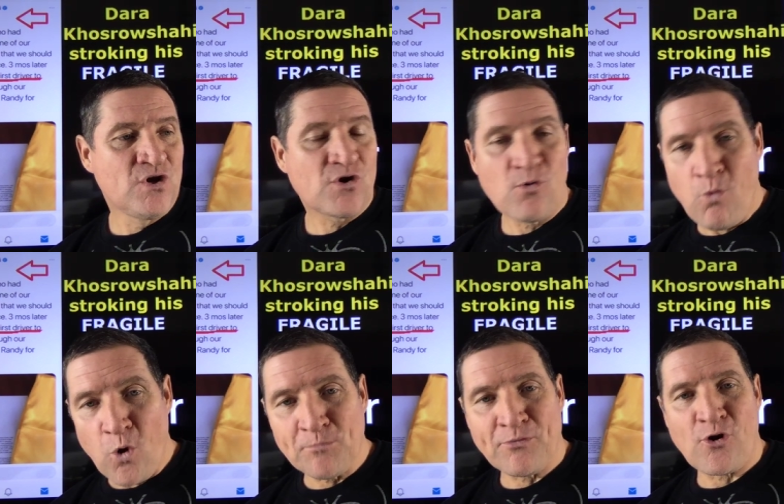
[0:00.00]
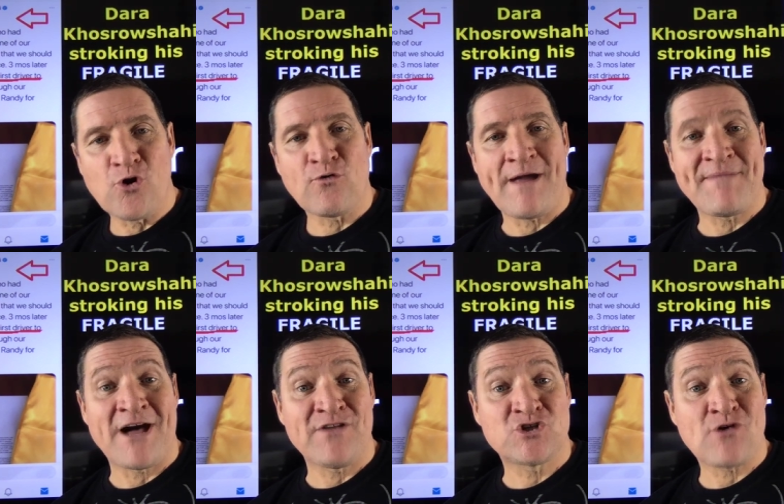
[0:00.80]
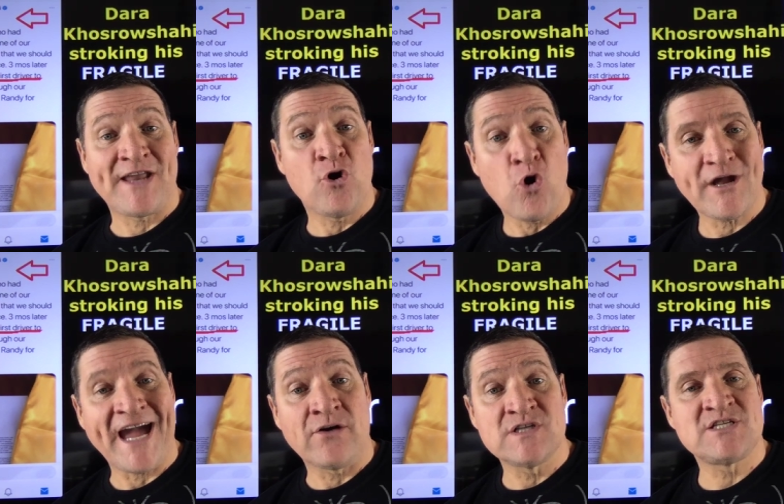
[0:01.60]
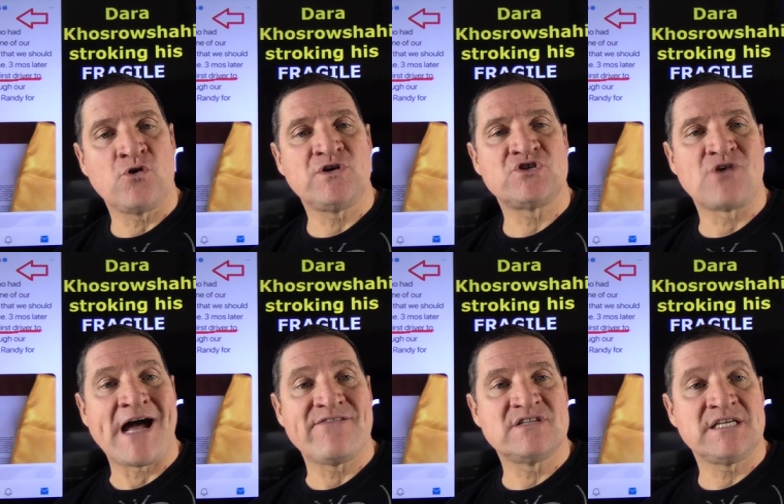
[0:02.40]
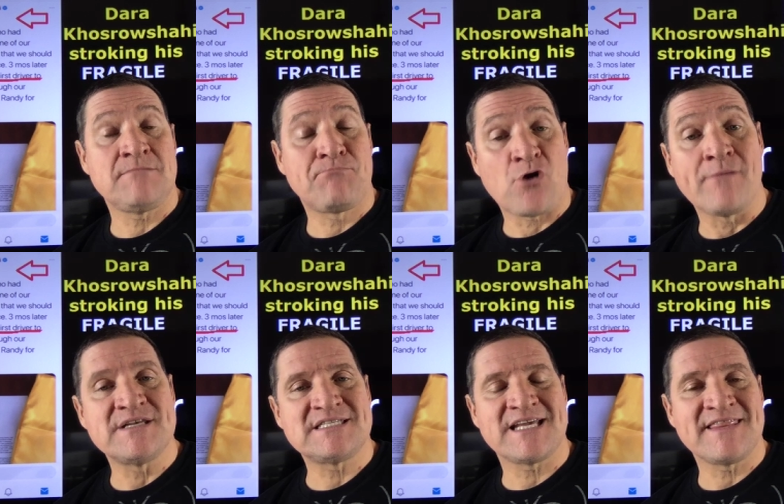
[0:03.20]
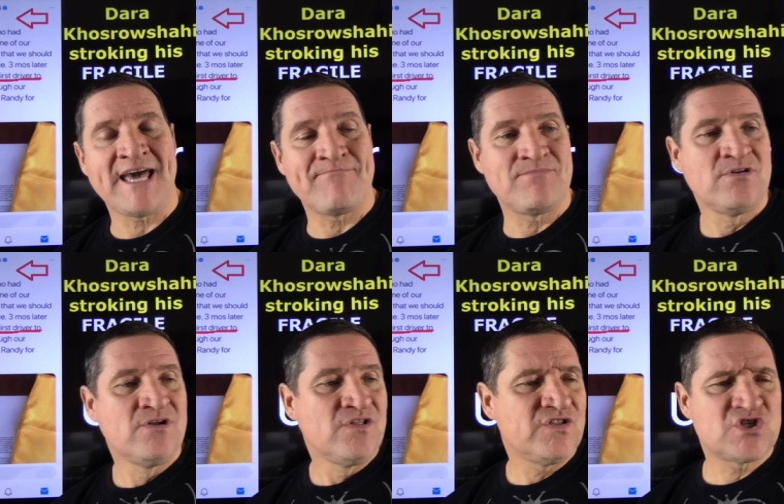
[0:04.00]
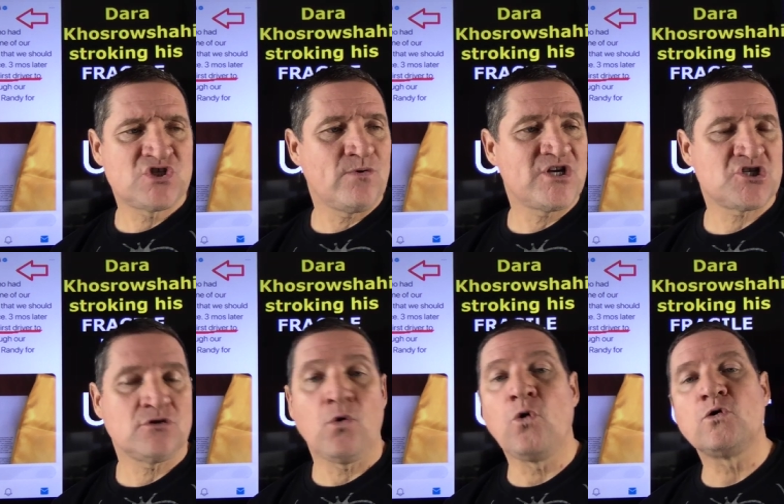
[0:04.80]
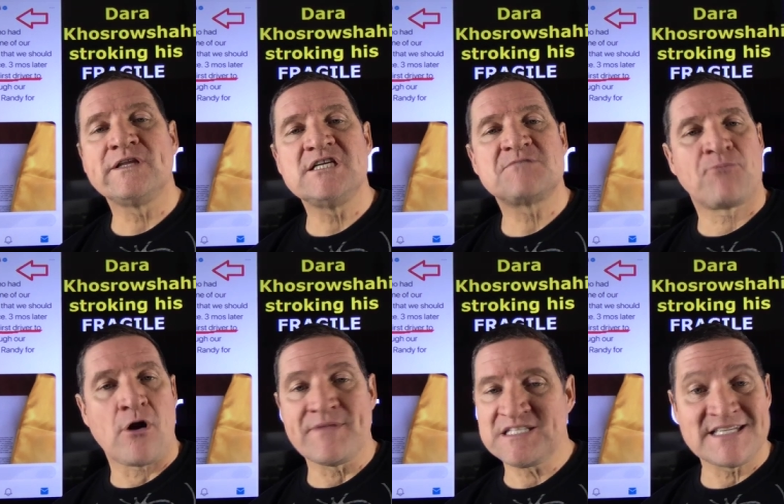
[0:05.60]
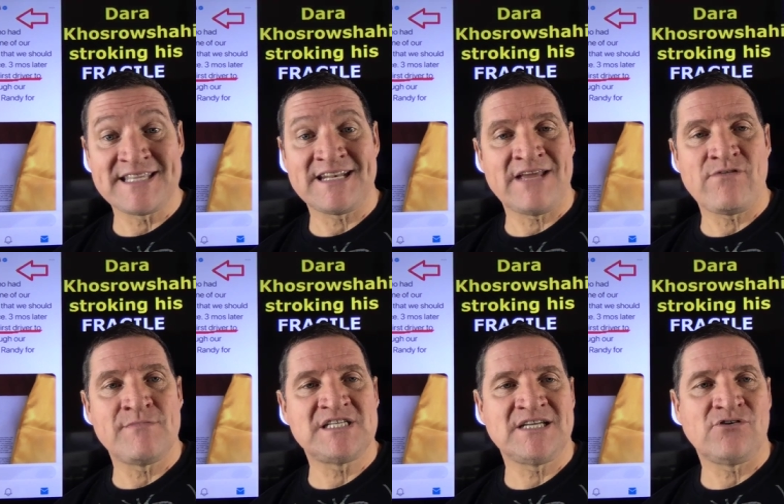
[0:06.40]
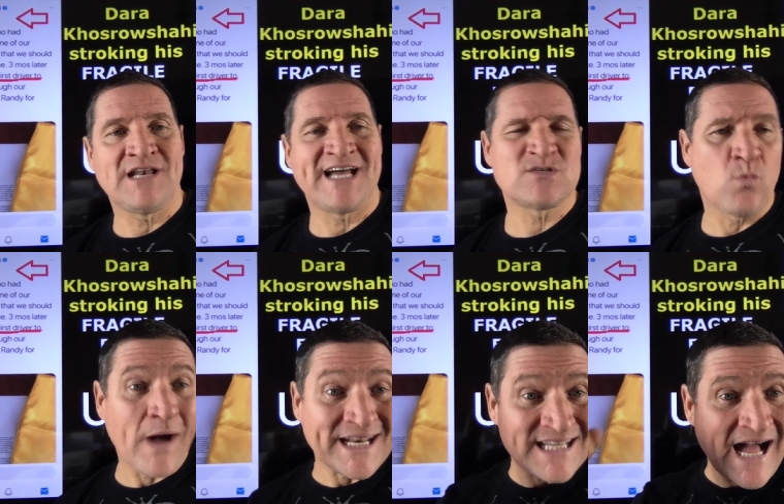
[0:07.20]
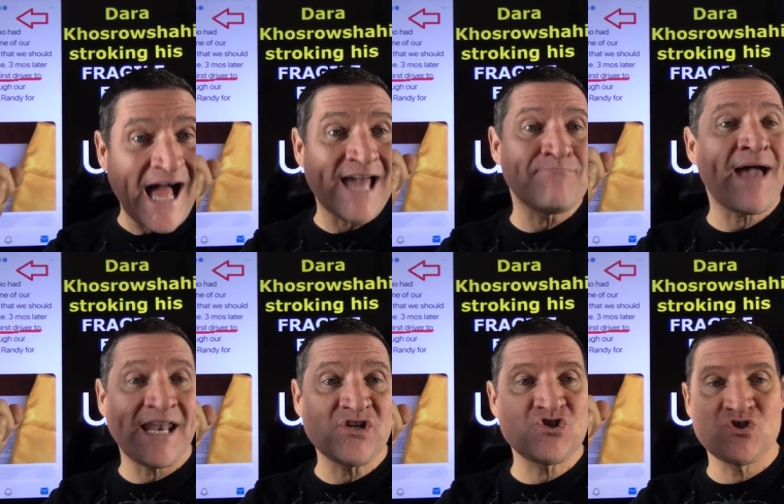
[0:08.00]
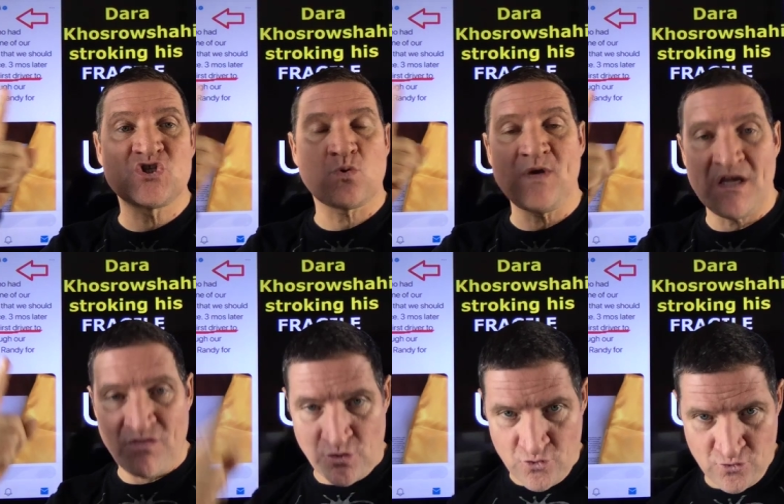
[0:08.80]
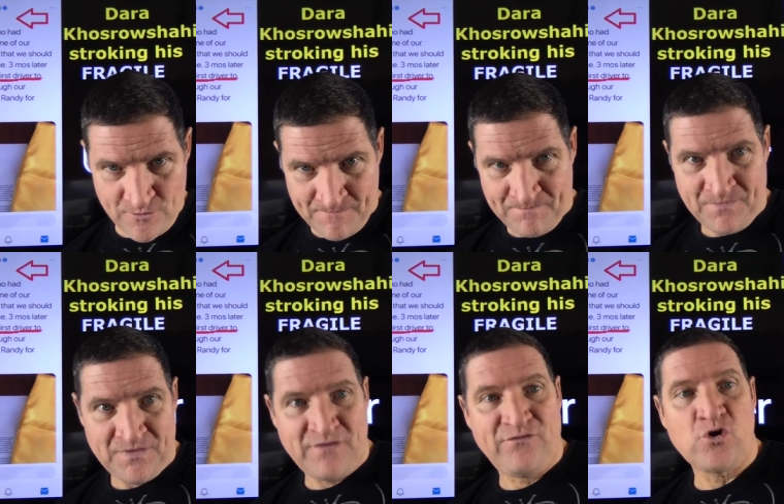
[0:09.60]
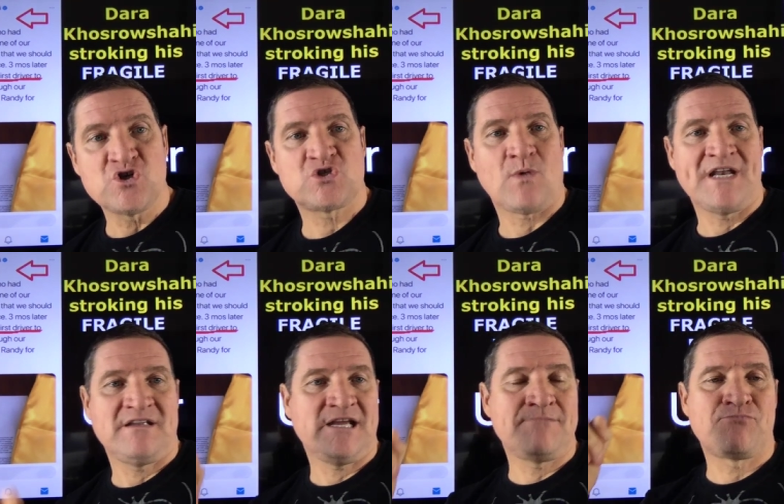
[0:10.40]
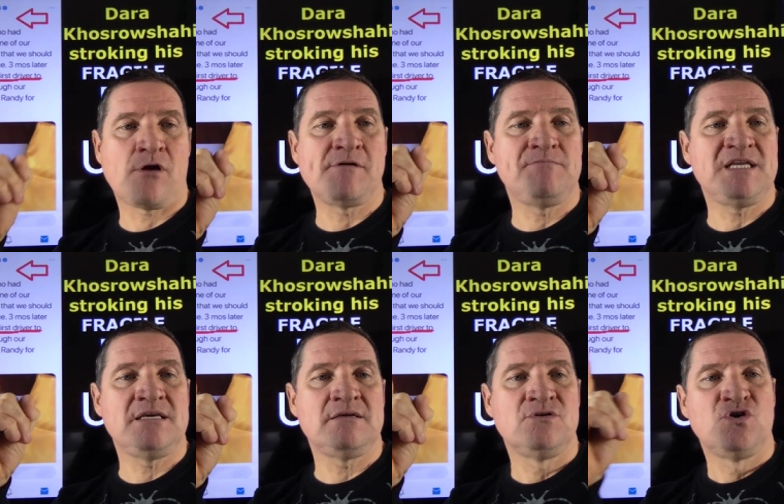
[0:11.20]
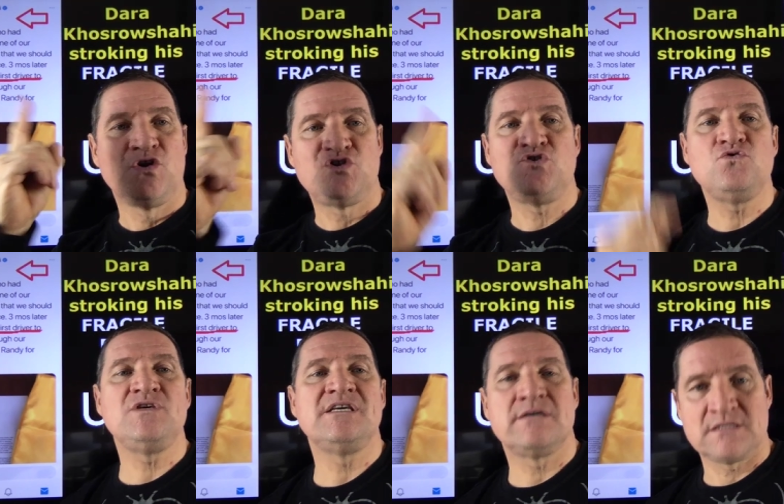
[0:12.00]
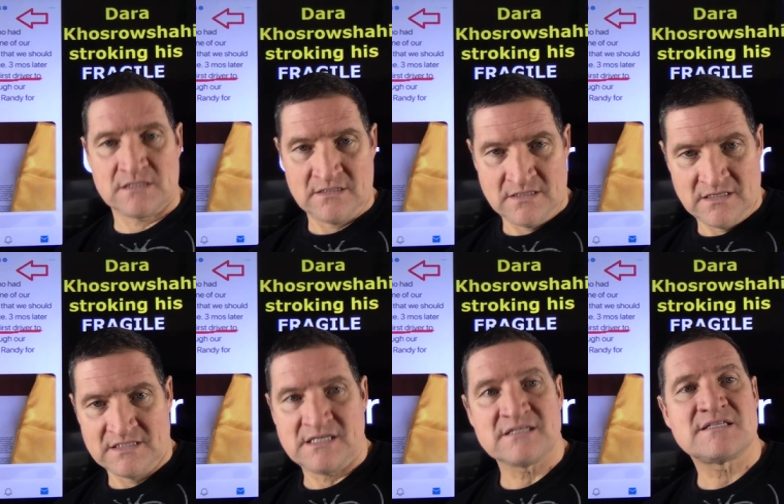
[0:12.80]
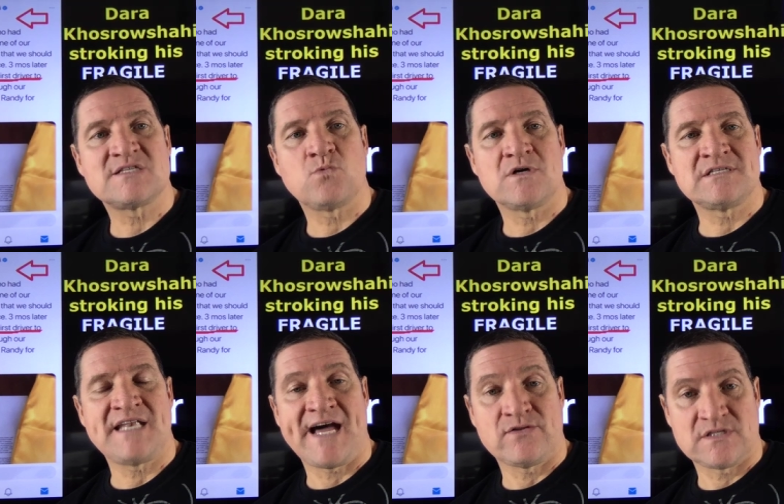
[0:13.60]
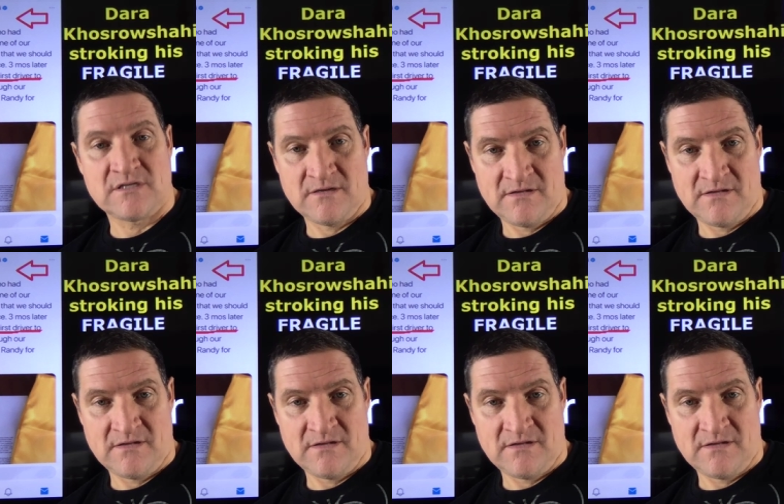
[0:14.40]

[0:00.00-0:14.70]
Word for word: reward program, how they try to hook Arizona drivers in, promising them this tuition, all these promises that never materialized. One guy managed to squeak through. The first one, in probably two years since this was announced.